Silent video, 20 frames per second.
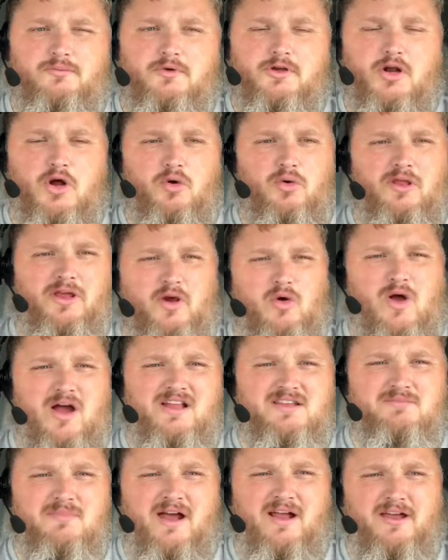You know what really
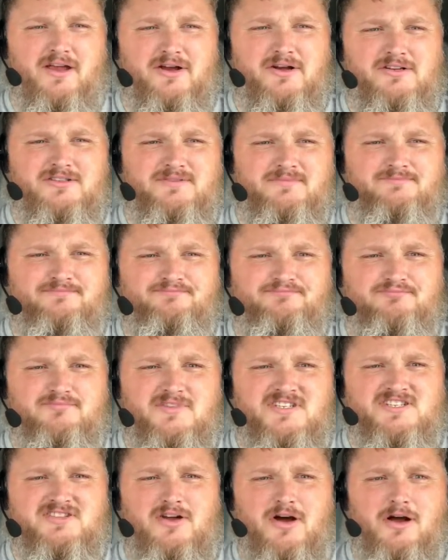grinds my gears?
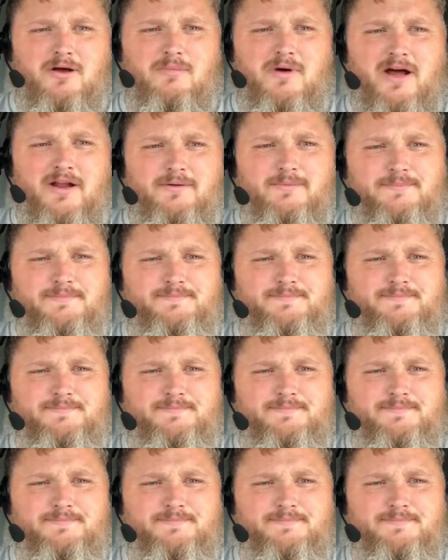Let's talk about